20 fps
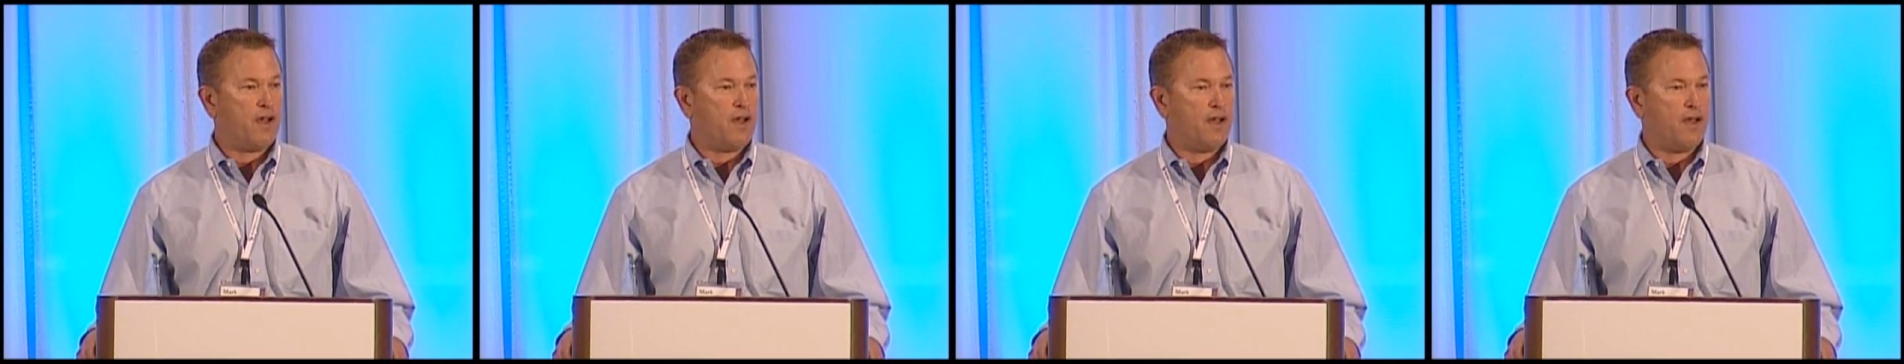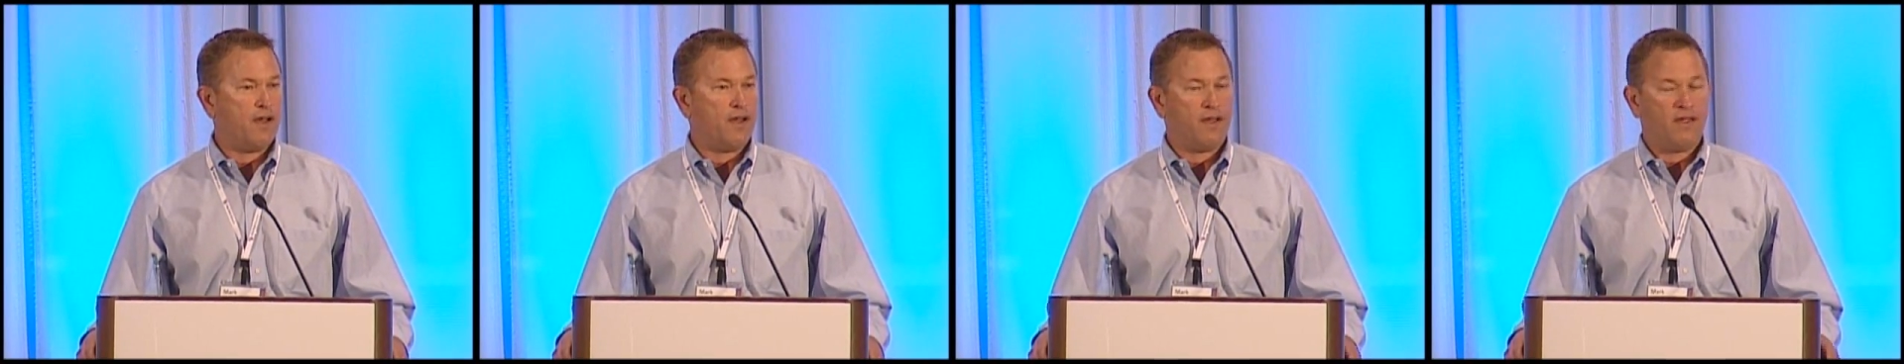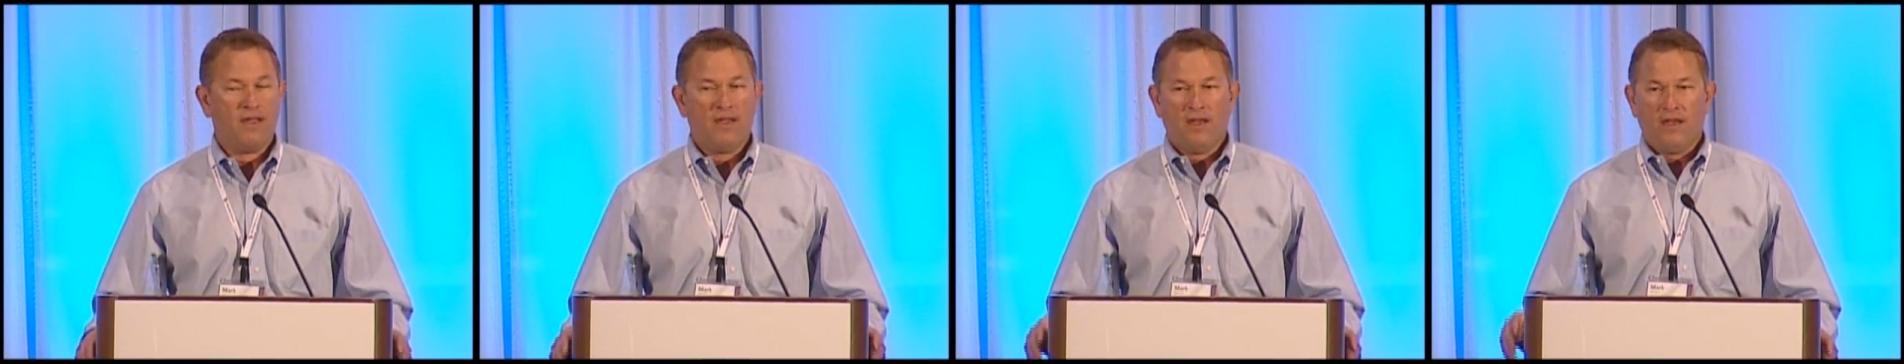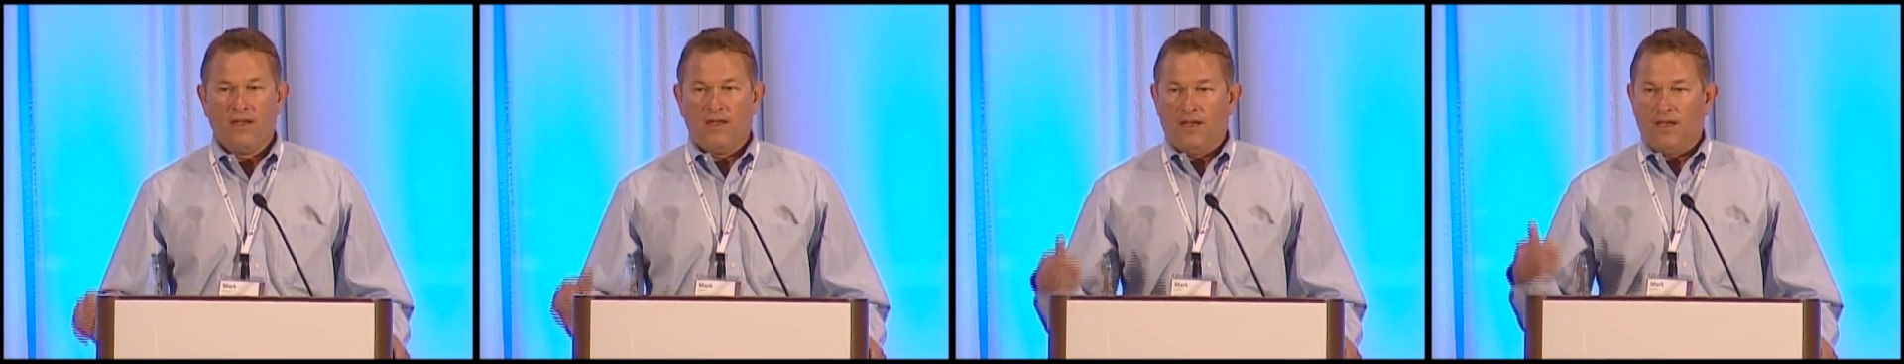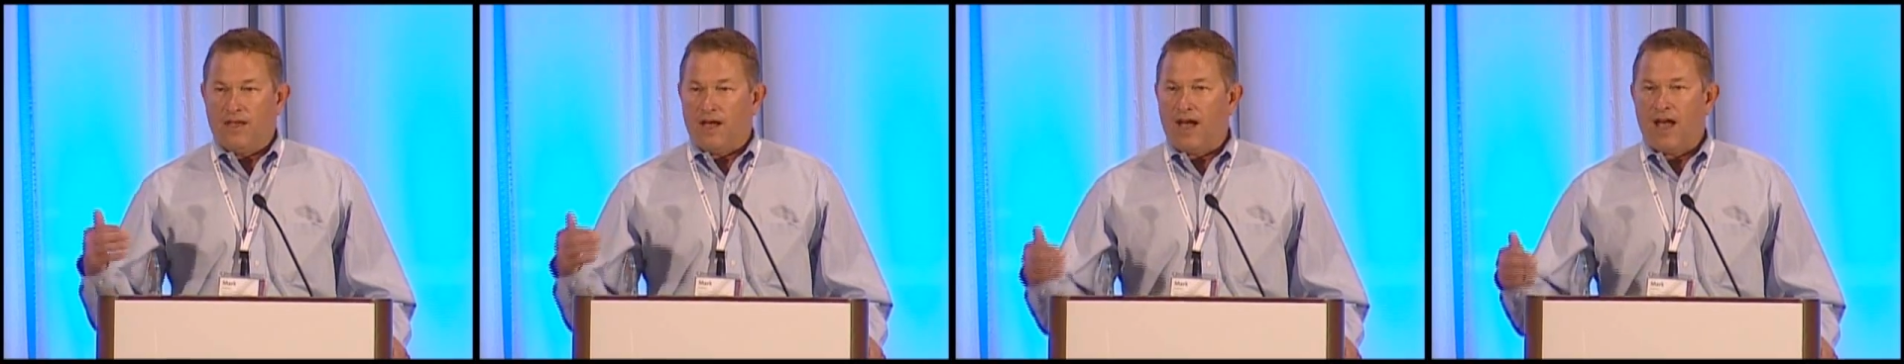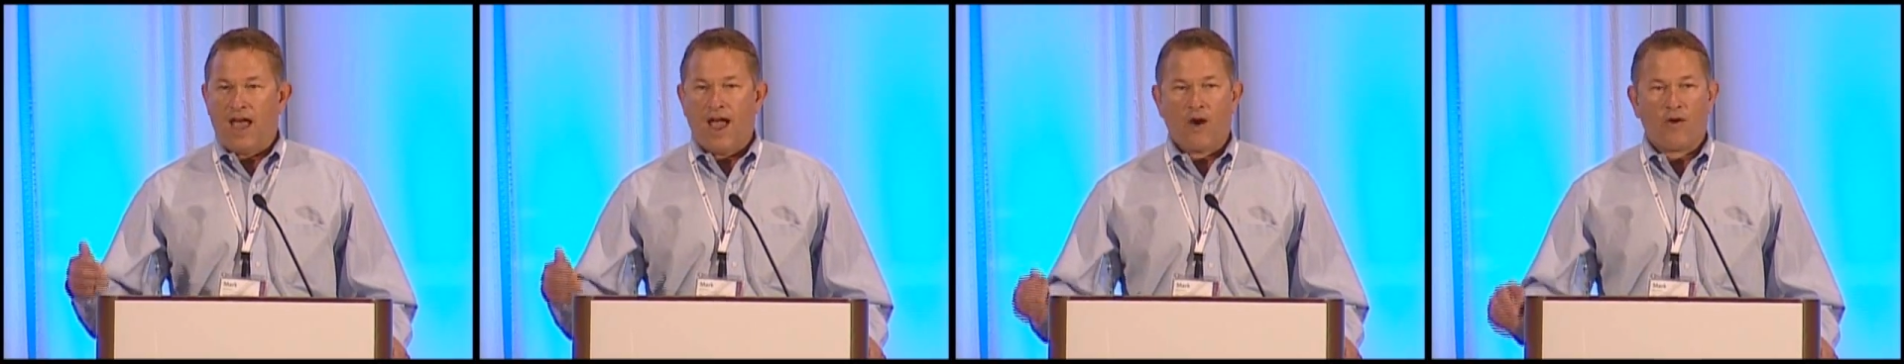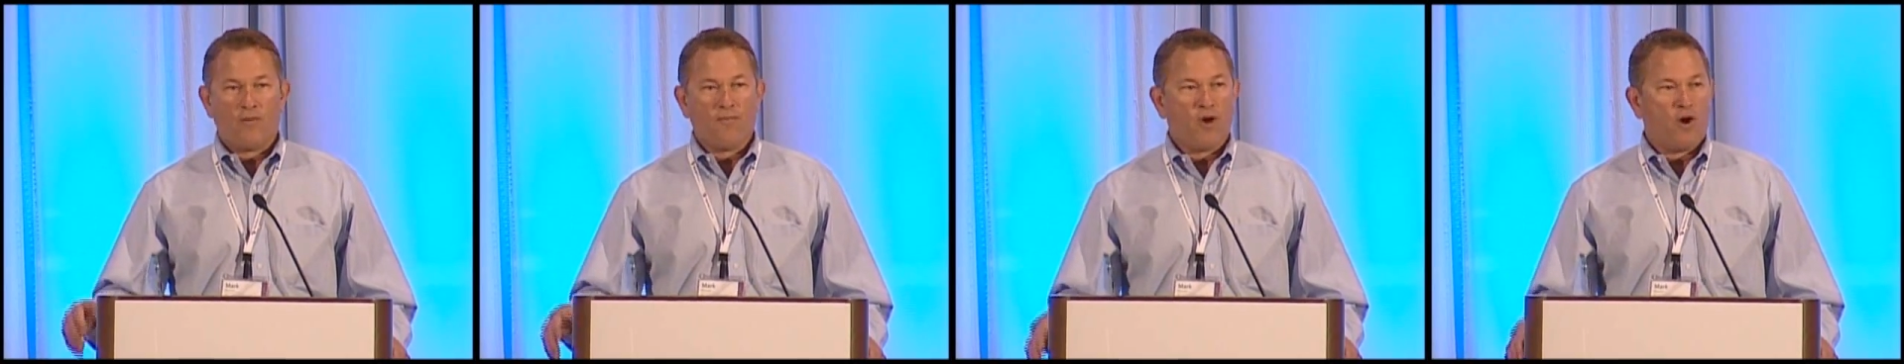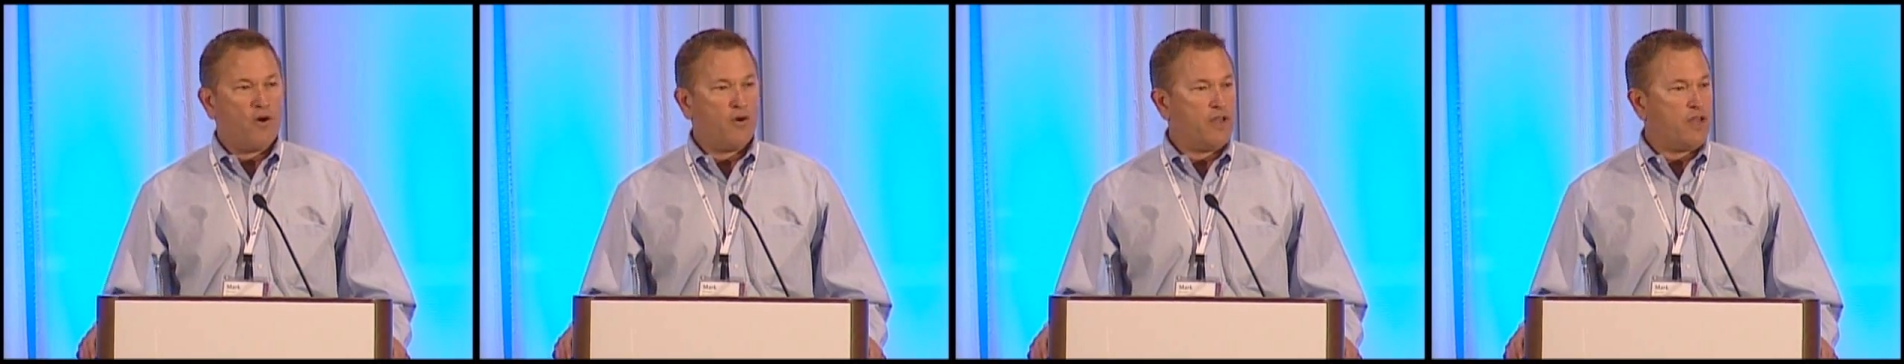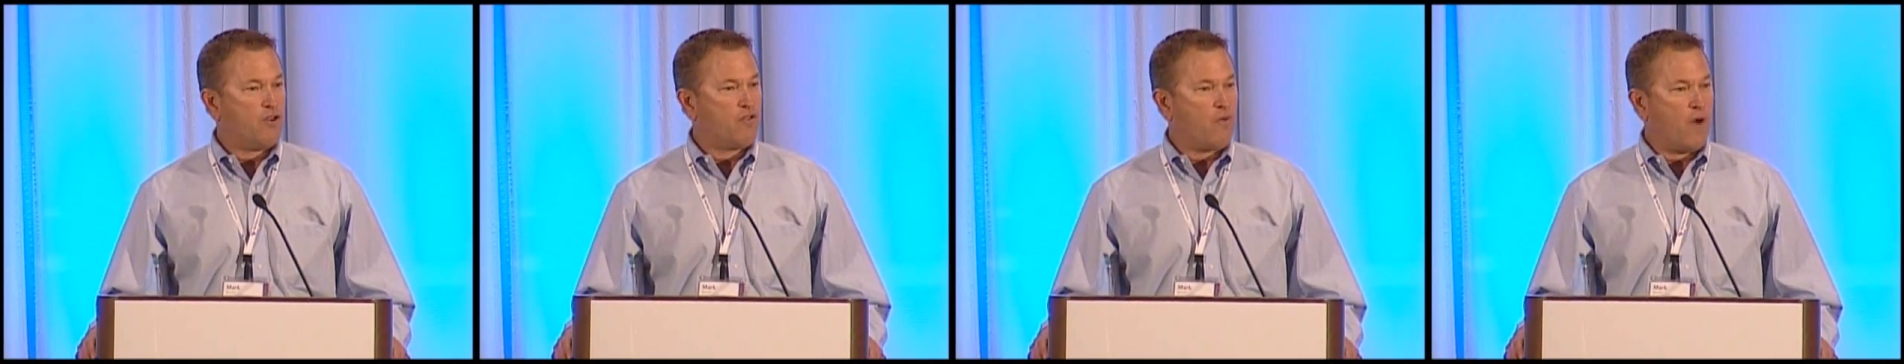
Uh, uh, Howard Mahoney,